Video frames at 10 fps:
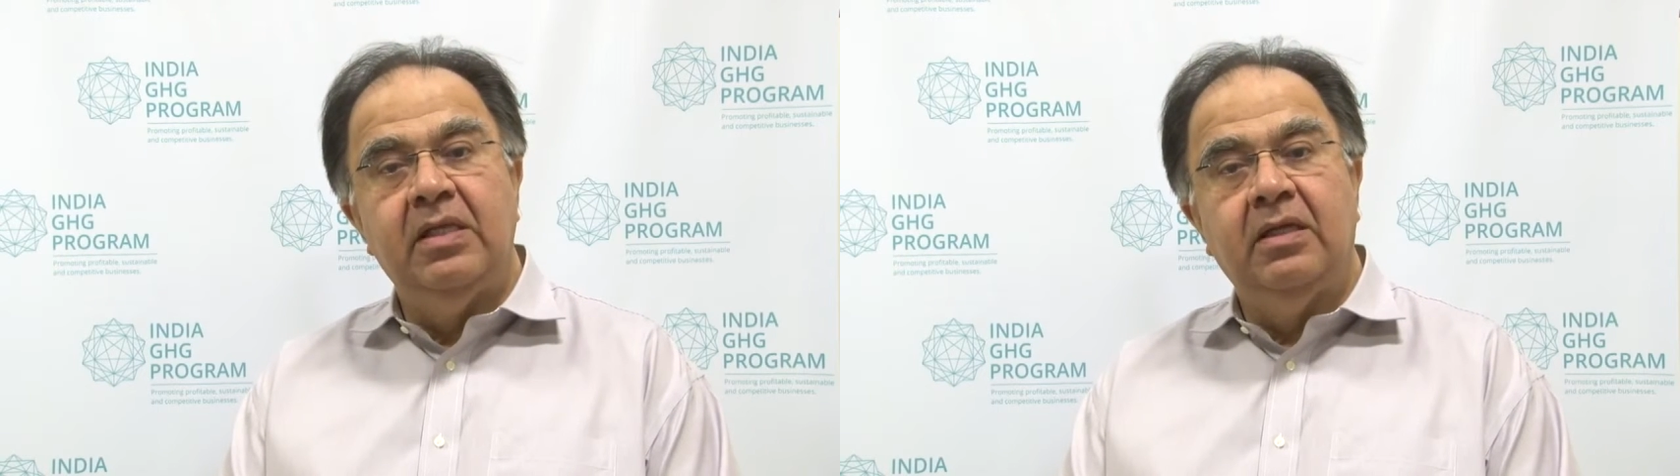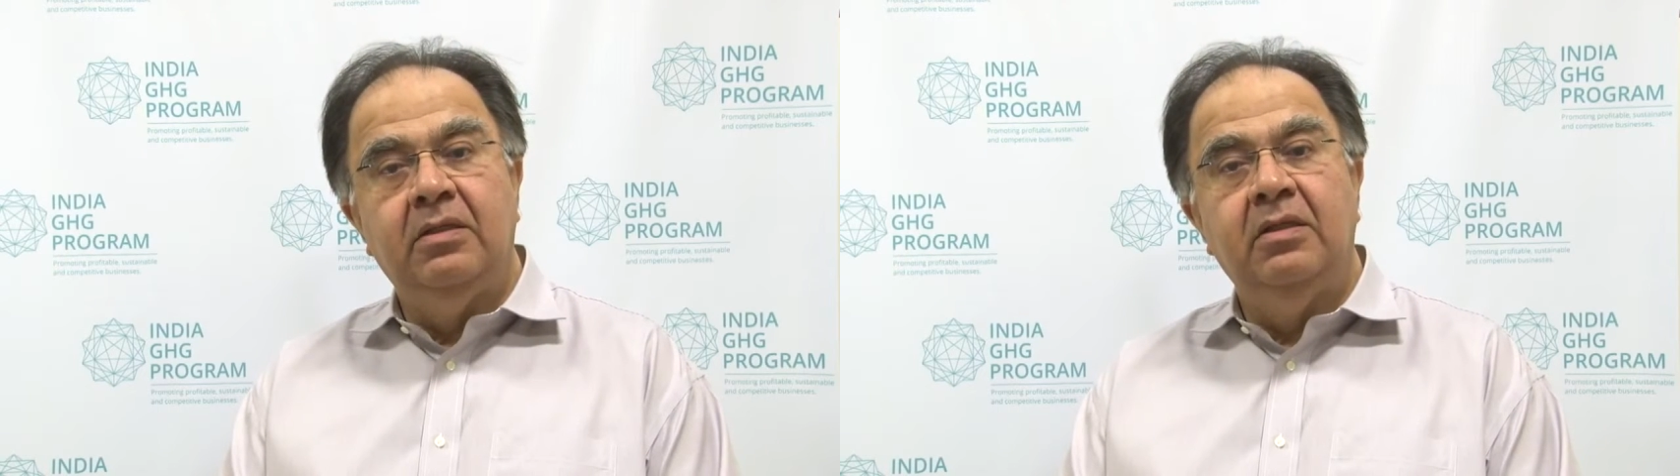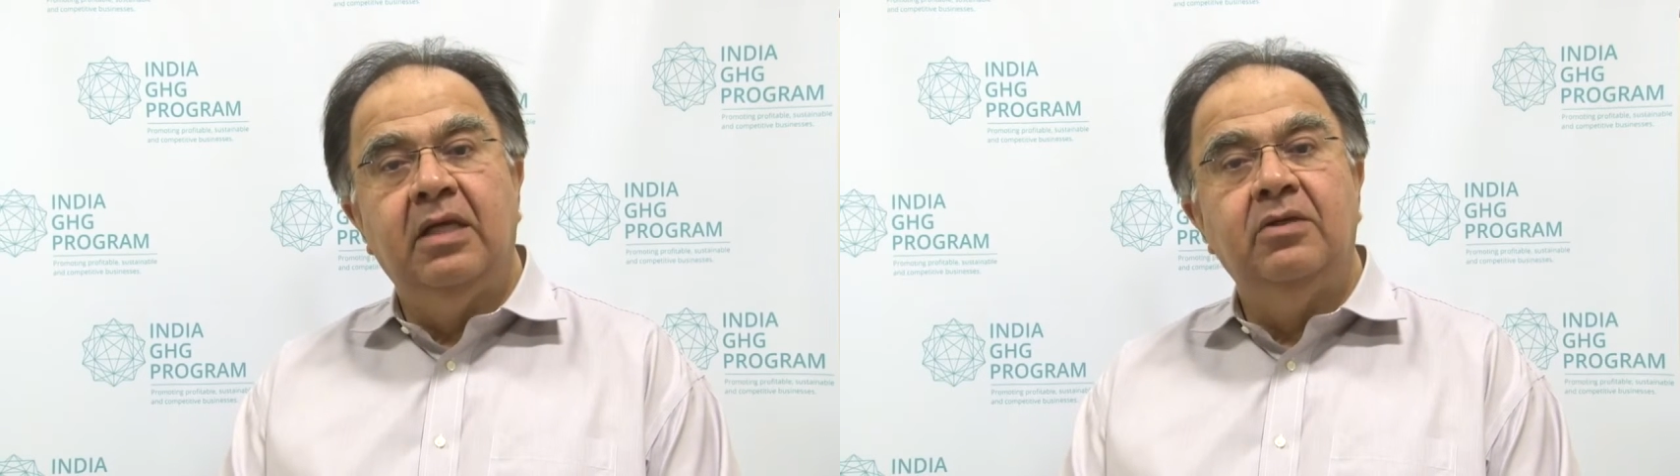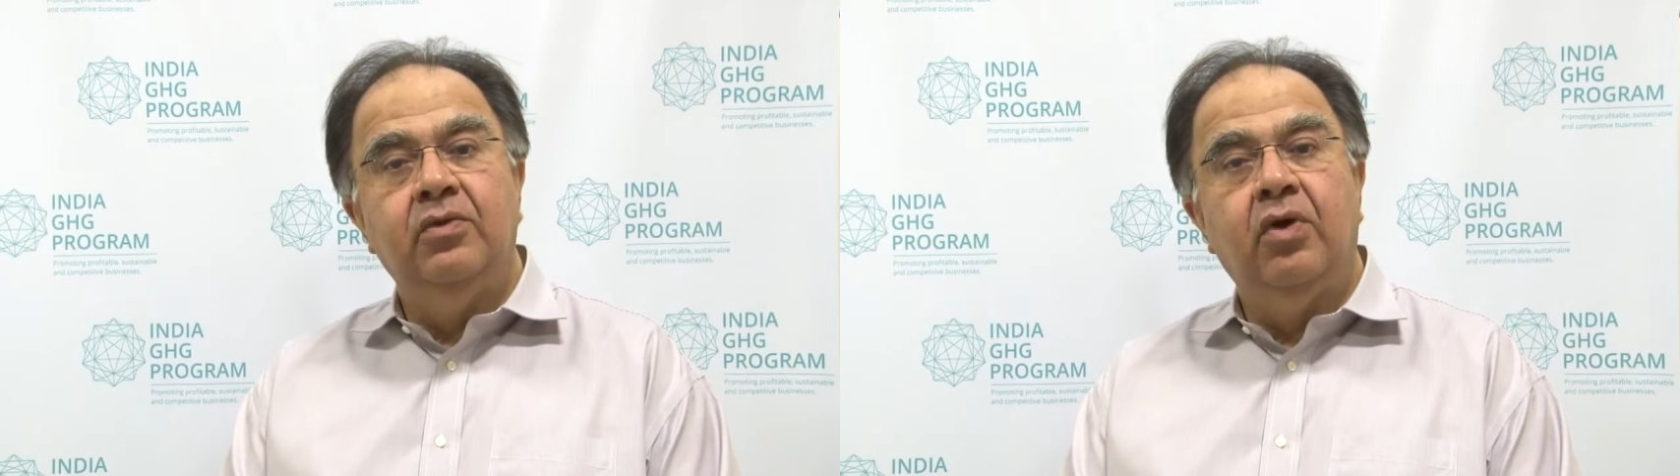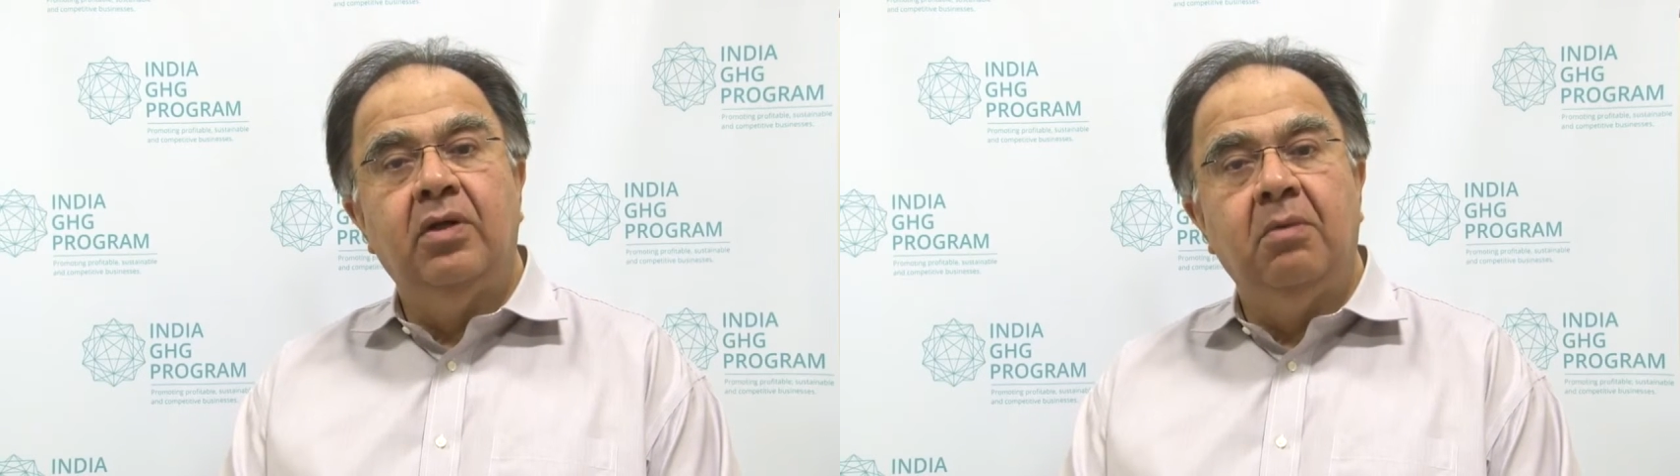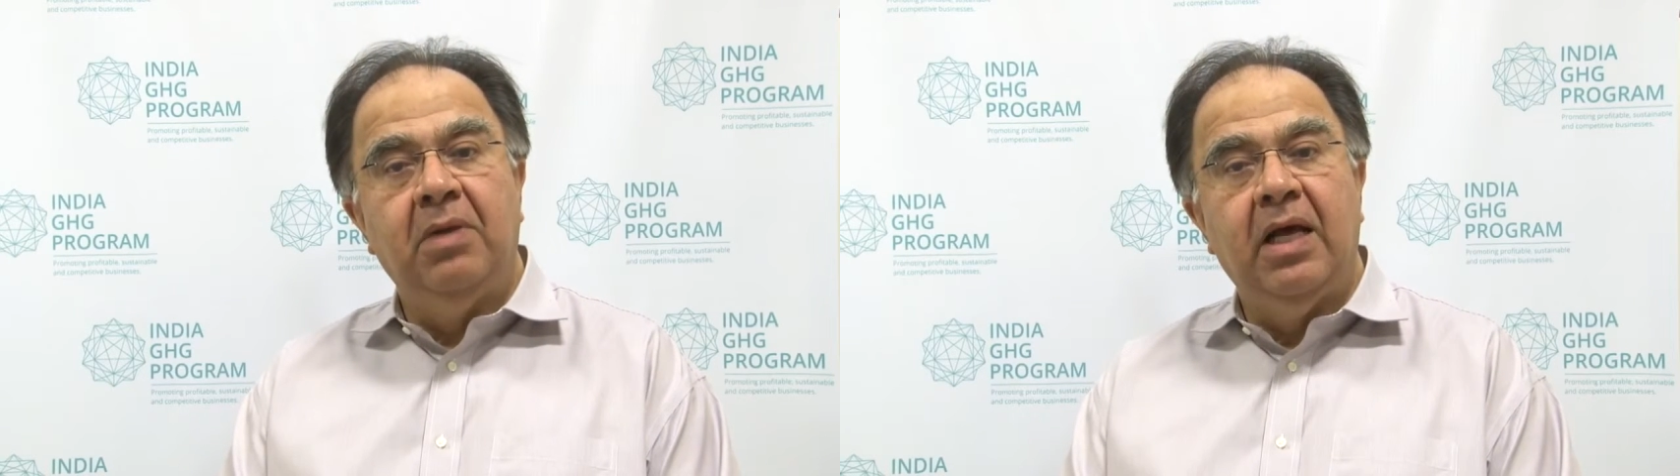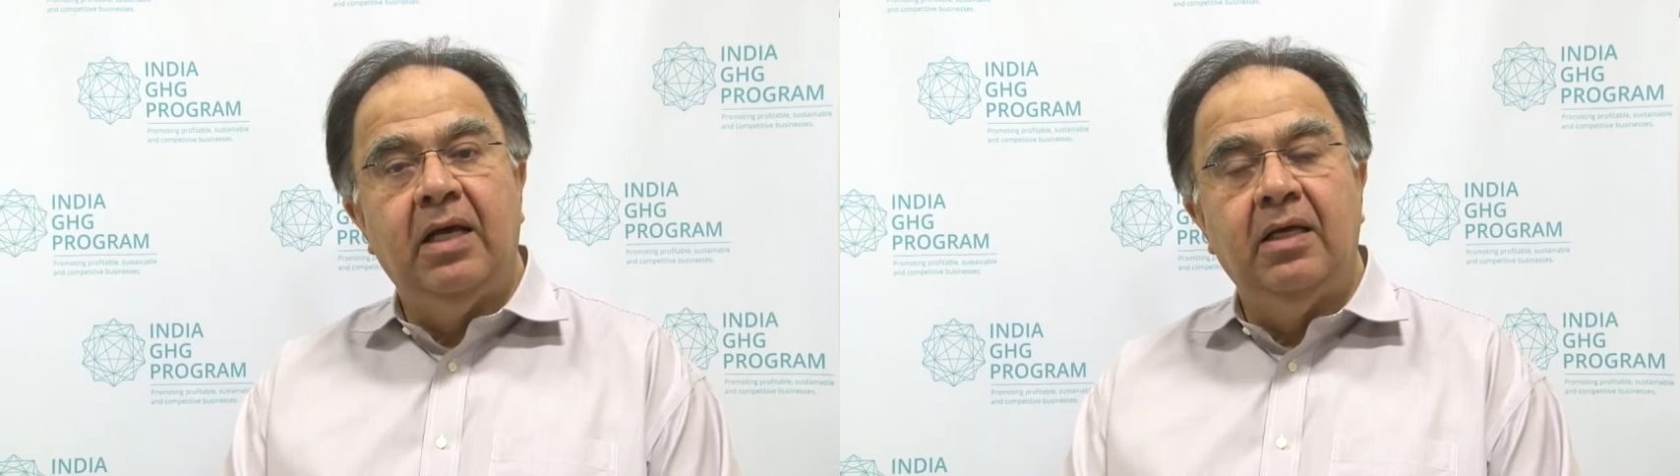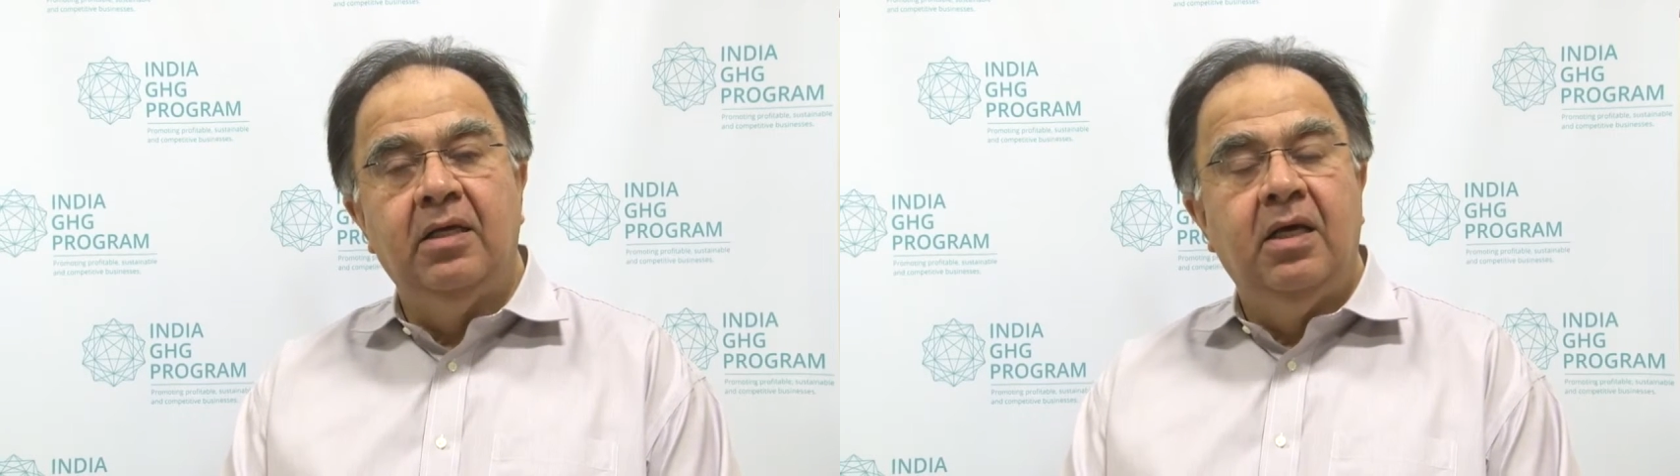that do not comply.